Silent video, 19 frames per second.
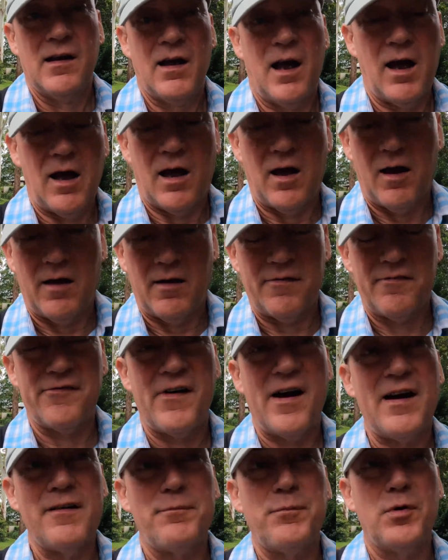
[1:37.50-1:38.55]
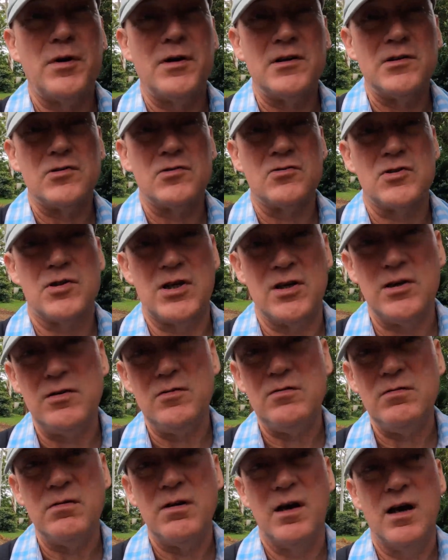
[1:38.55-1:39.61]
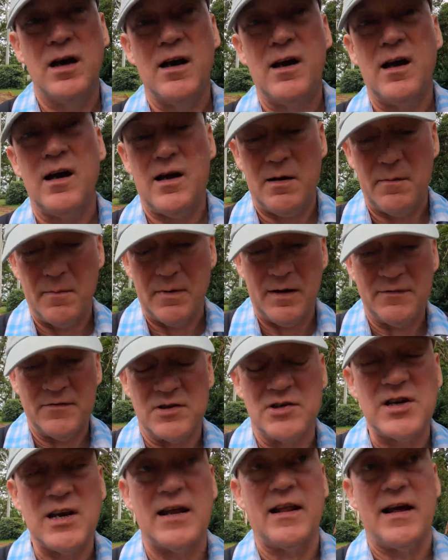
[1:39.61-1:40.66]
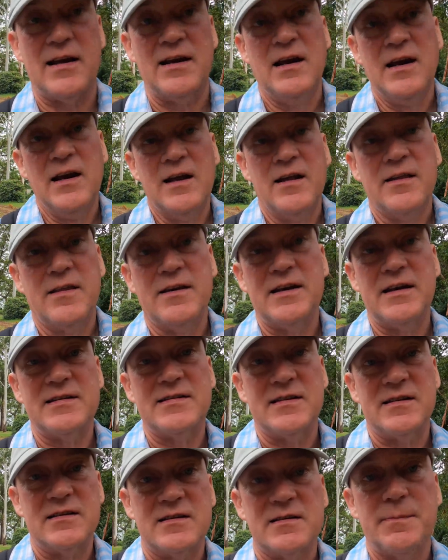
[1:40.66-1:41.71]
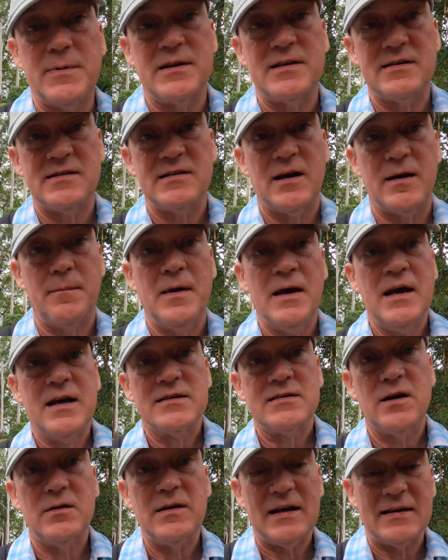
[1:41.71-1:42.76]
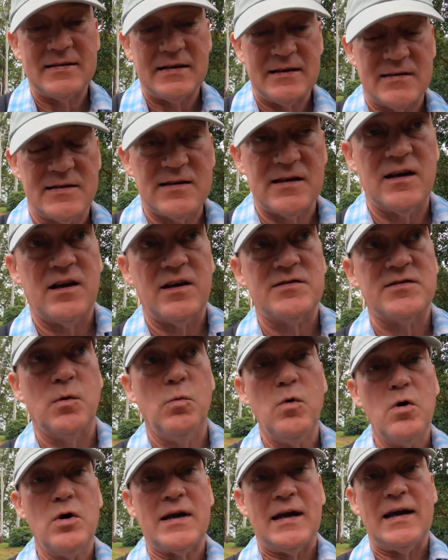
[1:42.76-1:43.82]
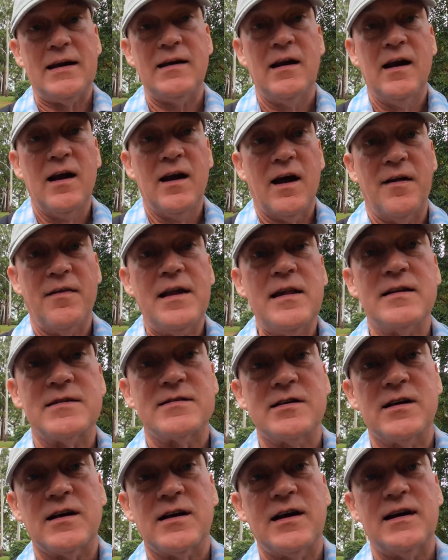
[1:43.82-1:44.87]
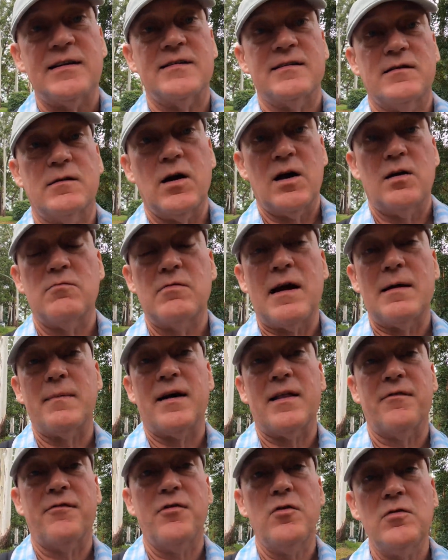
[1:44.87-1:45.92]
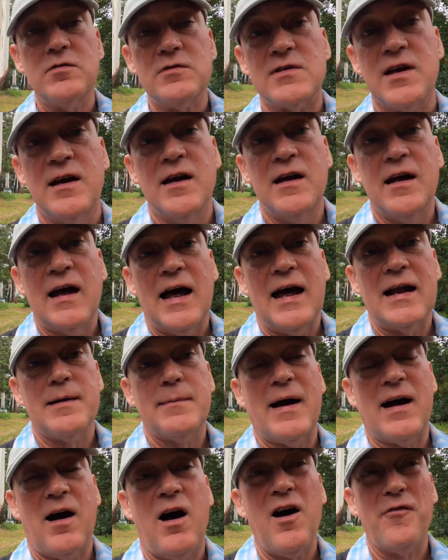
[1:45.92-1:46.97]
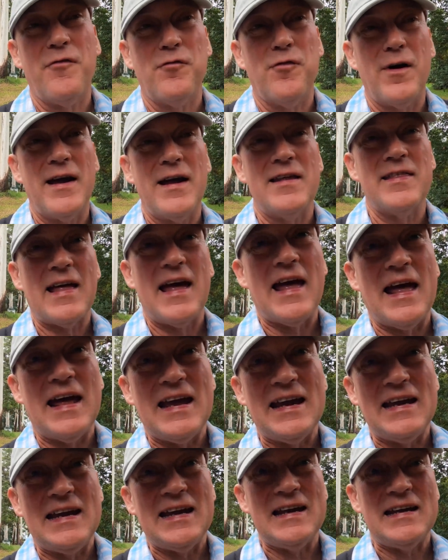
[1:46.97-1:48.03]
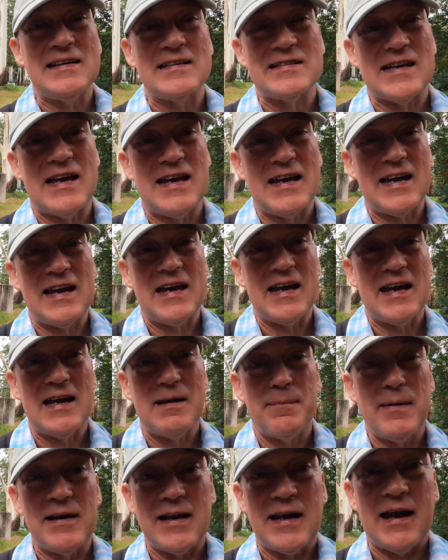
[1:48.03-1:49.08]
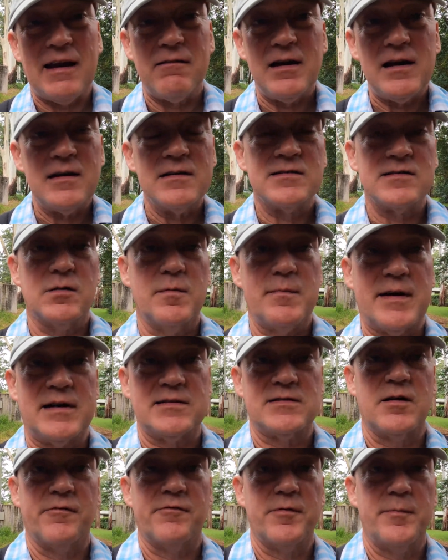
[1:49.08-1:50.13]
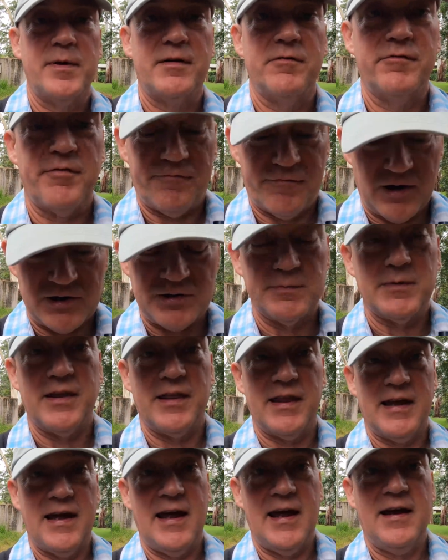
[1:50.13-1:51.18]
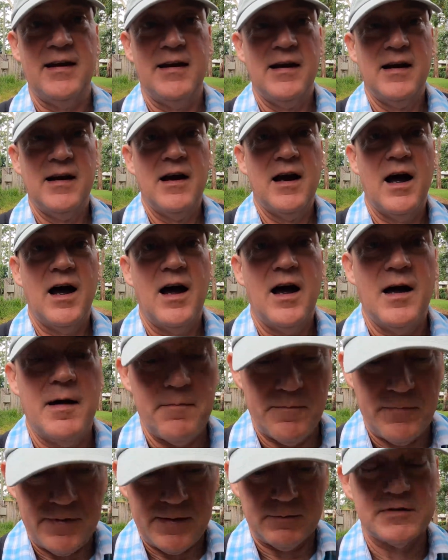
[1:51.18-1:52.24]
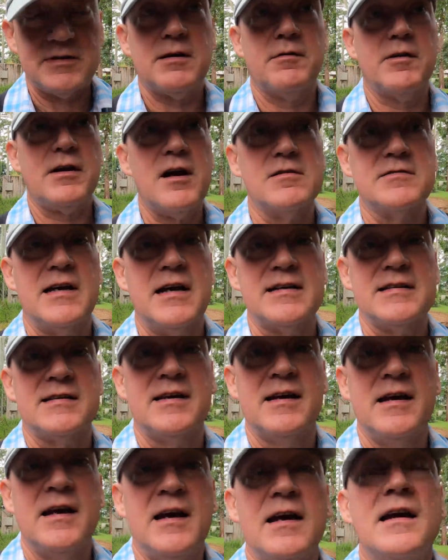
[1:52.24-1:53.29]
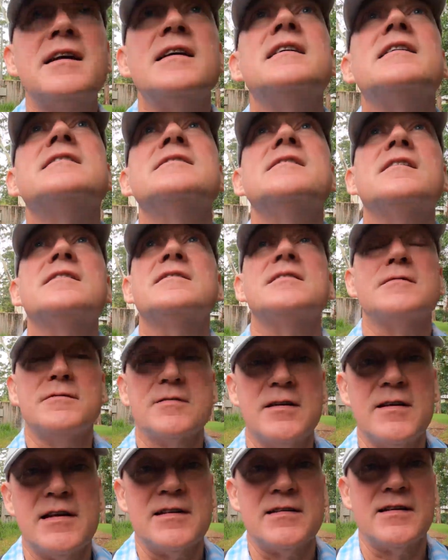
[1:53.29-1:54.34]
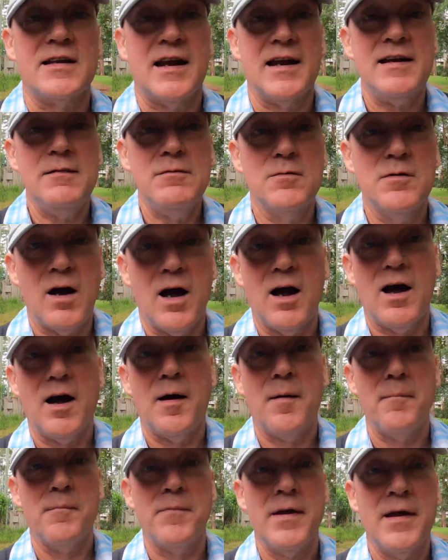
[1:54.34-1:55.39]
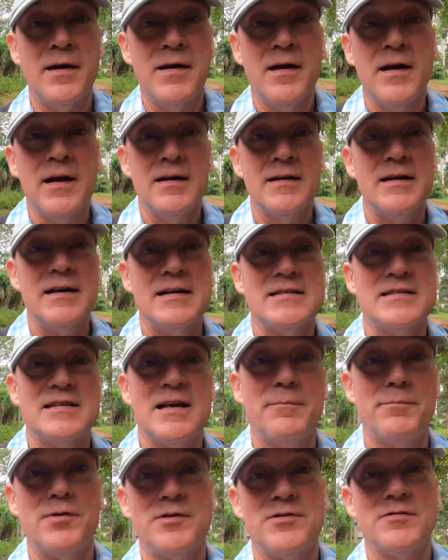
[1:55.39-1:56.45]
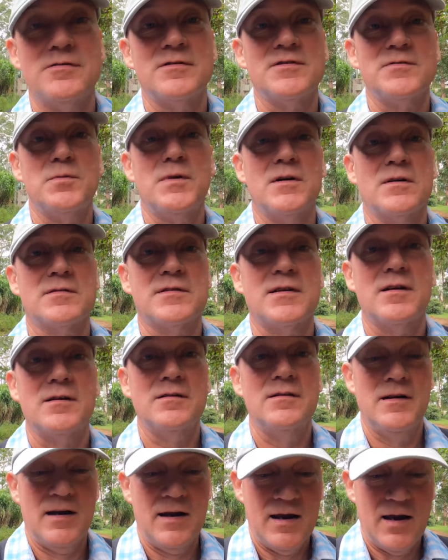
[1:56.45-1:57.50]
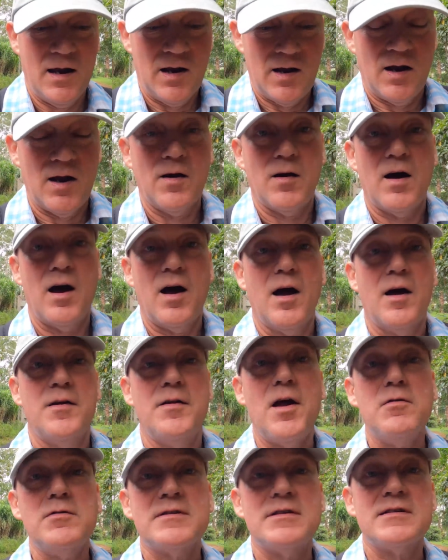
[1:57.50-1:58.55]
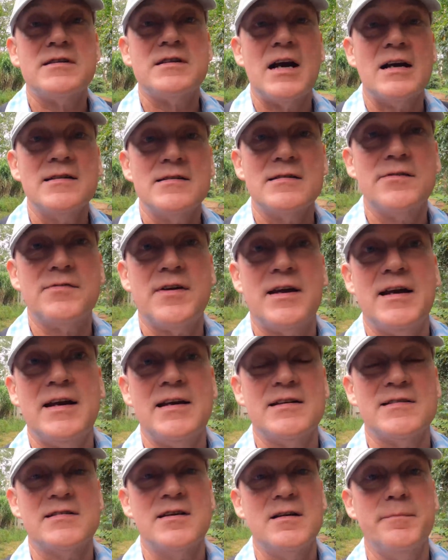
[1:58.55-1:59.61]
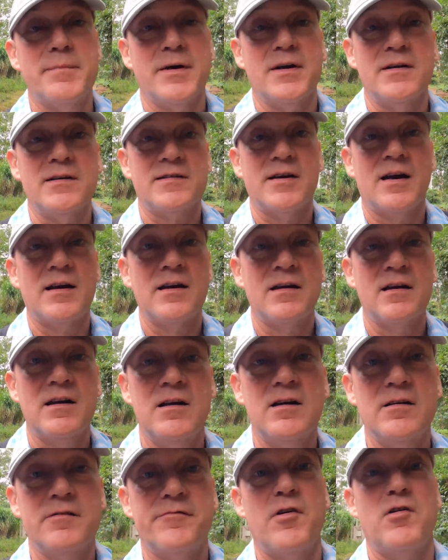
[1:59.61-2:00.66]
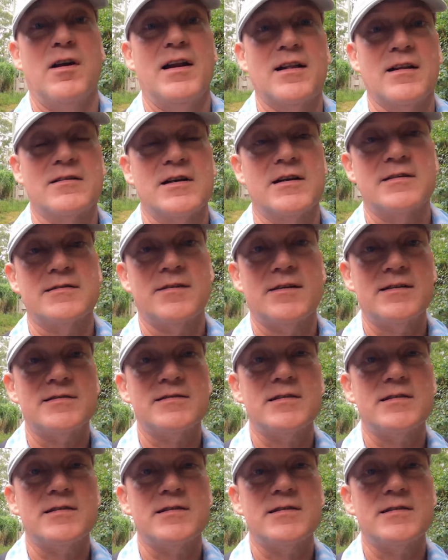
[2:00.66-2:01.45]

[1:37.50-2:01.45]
5.2. I'll have to check that, the distance. But so yes, it's a walk in, and then the circuit round by the falls. And about halfway there is a picnic area, so we might stop for a bit of refreshment there. And we'll see how it goes. So it's not too sunny today, nice temperature as well, so no chance of getting sunburnt, very little chance of getting